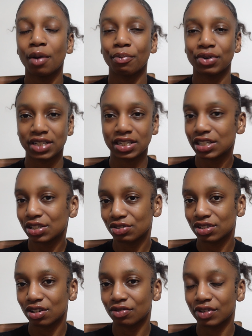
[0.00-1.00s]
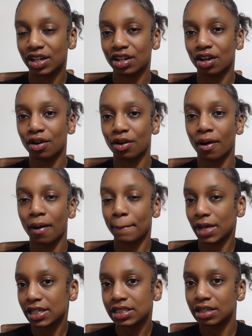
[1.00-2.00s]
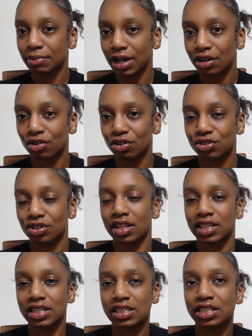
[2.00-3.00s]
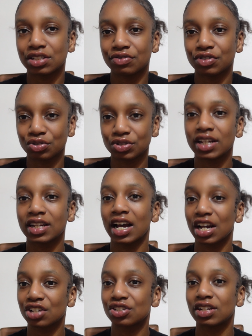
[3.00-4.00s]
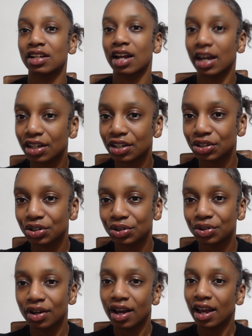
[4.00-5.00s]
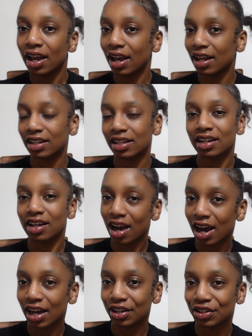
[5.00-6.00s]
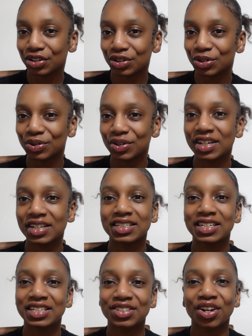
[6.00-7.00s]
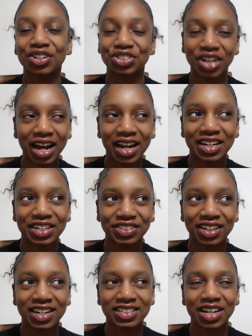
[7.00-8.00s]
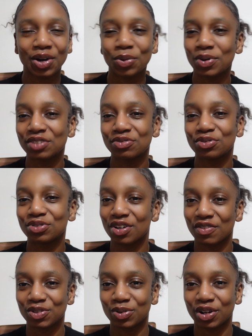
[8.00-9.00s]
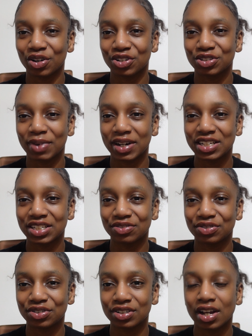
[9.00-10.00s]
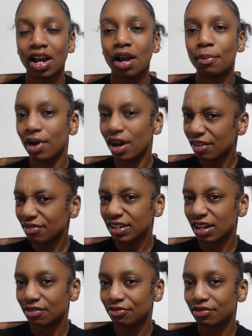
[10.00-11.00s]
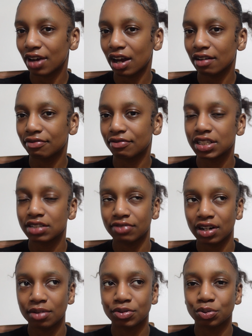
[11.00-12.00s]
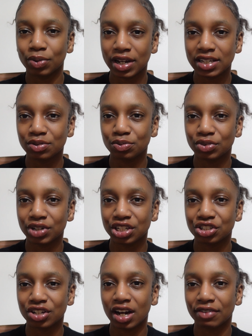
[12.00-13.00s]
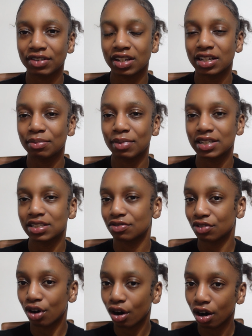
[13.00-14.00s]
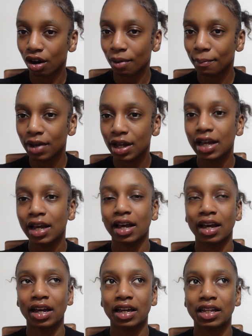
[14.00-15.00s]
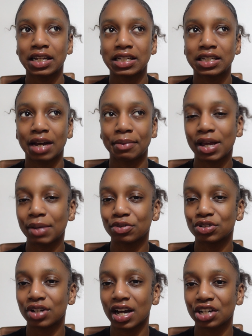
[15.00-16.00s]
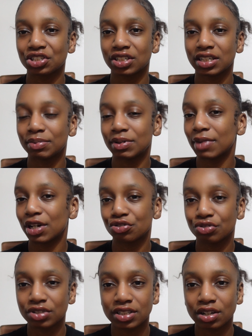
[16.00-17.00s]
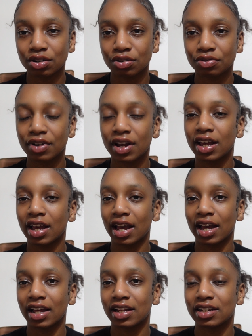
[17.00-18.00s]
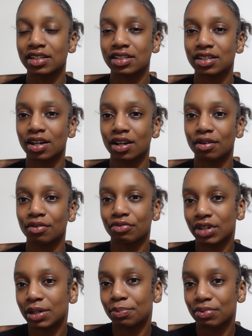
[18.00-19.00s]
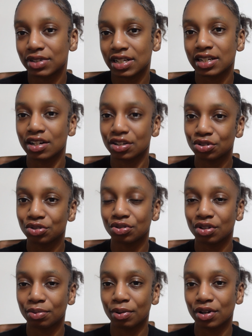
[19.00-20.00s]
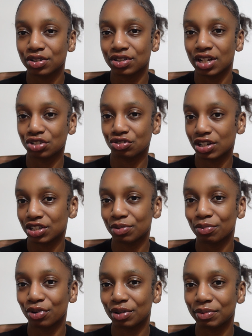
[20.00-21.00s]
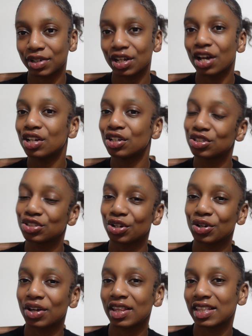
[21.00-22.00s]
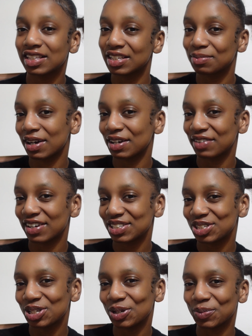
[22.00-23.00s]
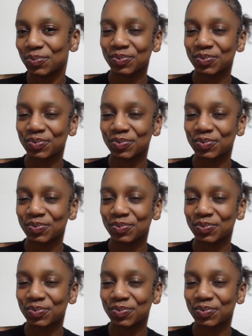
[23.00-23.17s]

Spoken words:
presenting yourself in an amazing manner so that these individuals can actually like you and can hire you. It is a challenge, guys. I always feel nervous when I go to my interviews, but I think I've developed ways in which I keep myself calm and I'm able to actually be my true self and really present that to the person that's trying to employ me. So this is my advice to you.